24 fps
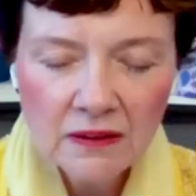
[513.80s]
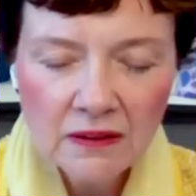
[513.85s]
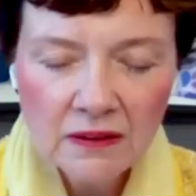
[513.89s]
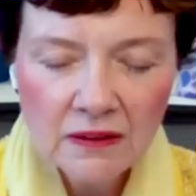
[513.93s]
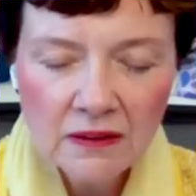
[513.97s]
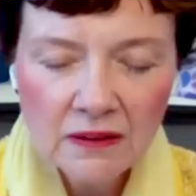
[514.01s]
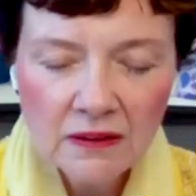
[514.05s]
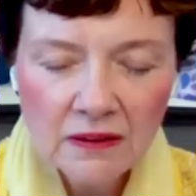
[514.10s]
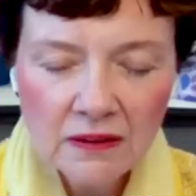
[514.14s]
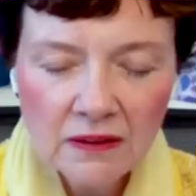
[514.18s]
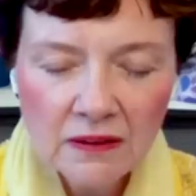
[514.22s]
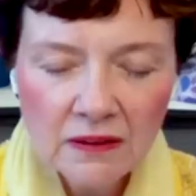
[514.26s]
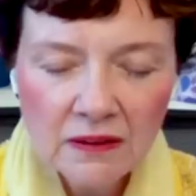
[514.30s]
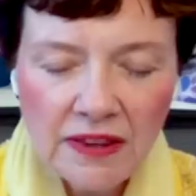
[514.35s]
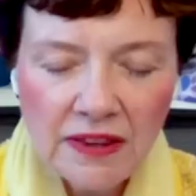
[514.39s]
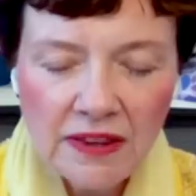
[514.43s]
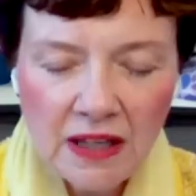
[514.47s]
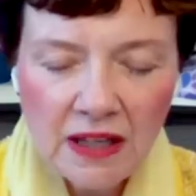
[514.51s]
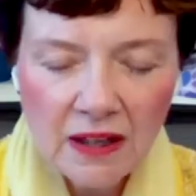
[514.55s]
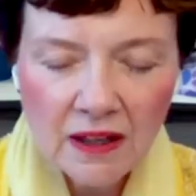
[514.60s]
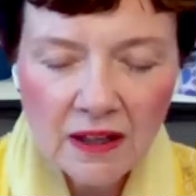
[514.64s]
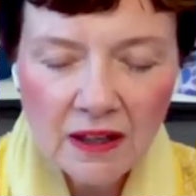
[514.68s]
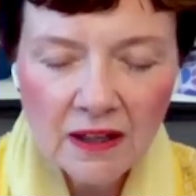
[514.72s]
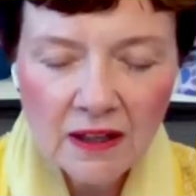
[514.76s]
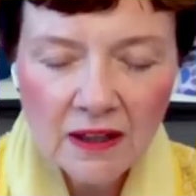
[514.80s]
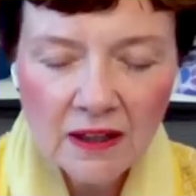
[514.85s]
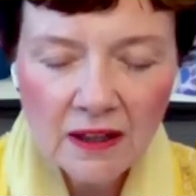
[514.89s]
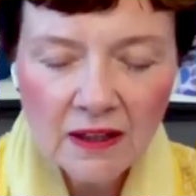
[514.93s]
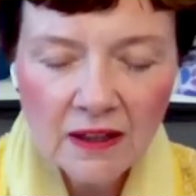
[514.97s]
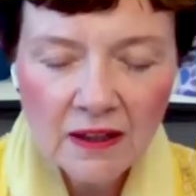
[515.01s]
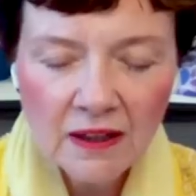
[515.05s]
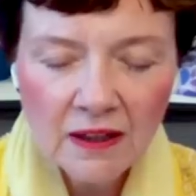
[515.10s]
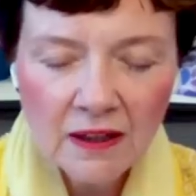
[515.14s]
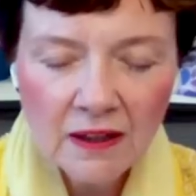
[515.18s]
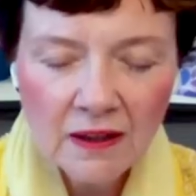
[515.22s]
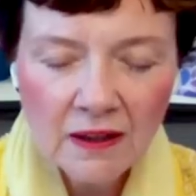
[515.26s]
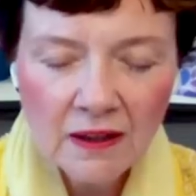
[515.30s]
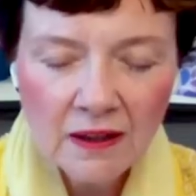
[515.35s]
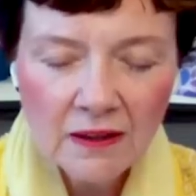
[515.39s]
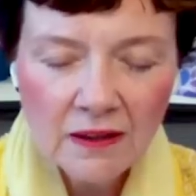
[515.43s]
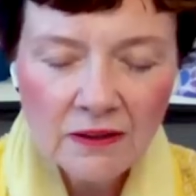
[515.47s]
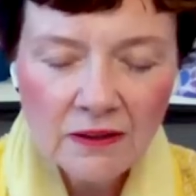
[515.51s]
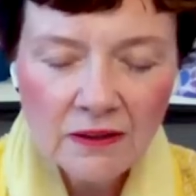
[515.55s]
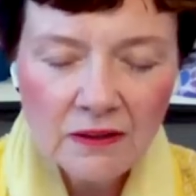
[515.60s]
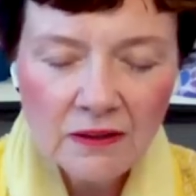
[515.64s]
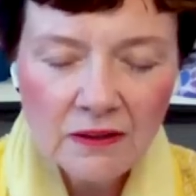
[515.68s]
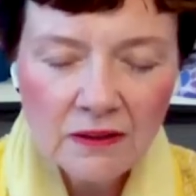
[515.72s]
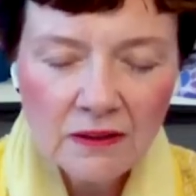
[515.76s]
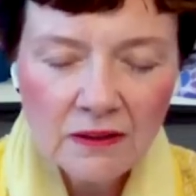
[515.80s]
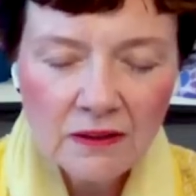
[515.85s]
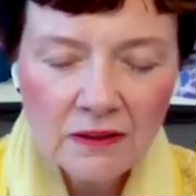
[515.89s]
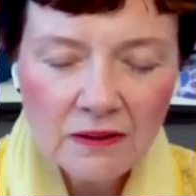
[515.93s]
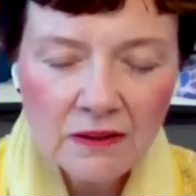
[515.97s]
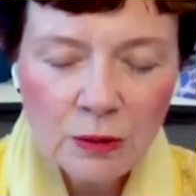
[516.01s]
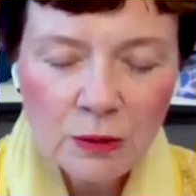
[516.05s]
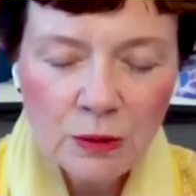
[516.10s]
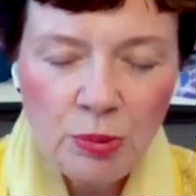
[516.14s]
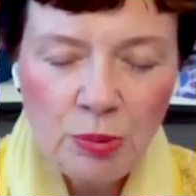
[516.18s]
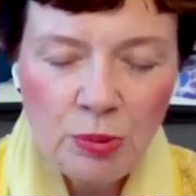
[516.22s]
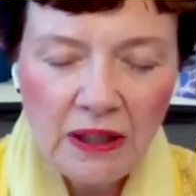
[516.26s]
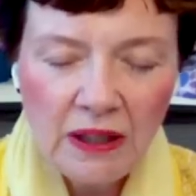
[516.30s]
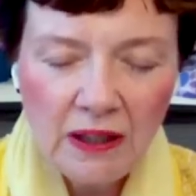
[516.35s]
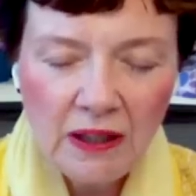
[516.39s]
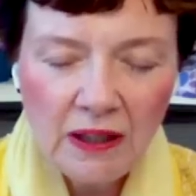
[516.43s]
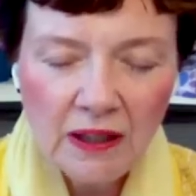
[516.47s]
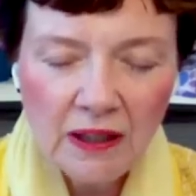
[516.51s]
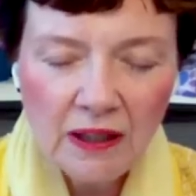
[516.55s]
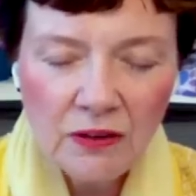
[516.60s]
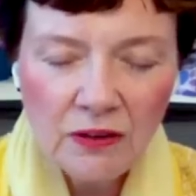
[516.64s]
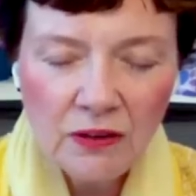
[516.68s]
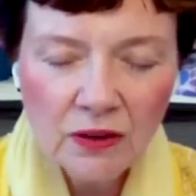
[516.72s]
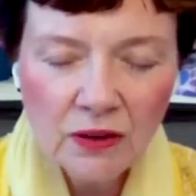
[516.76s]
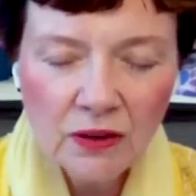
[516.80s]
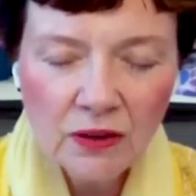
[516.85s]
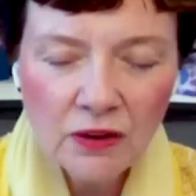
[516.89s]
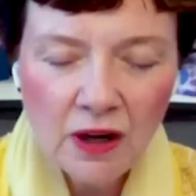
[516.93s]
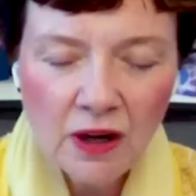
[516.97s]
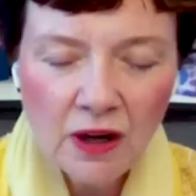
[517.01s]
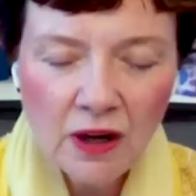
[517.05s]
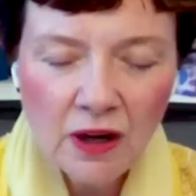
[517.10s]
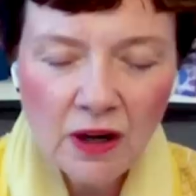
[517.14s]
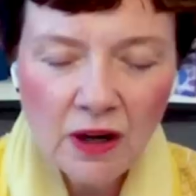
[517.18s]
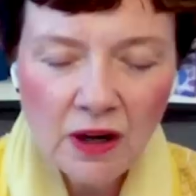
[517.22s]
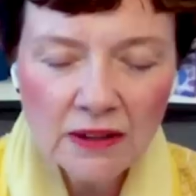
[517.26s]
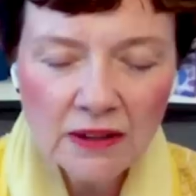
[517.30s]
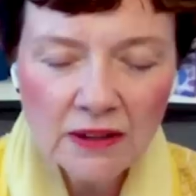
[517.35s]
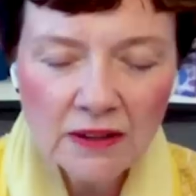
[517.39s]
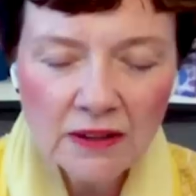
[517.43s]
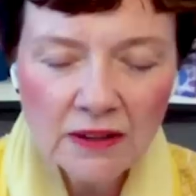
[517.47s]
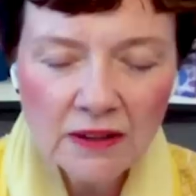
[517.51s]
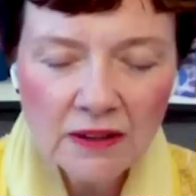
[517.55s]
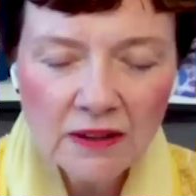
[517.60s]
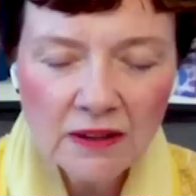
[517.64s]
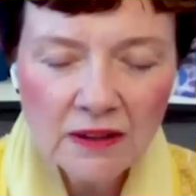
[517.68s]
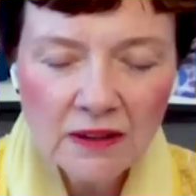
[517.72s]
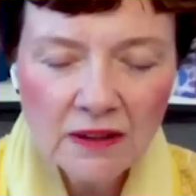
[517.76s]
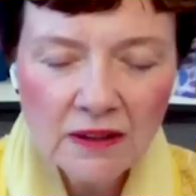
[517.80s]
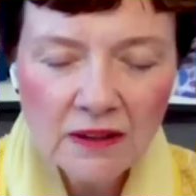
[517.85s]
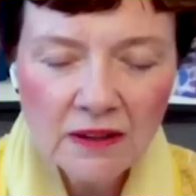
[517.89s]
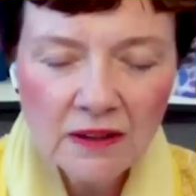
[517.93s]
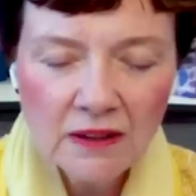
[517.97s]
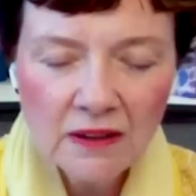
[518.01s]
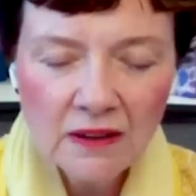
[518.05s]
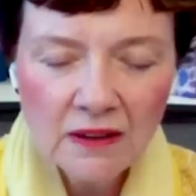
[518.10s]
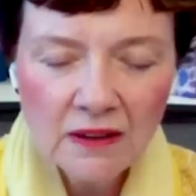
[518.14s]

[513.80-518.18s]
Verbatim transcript: to think, to be in your heart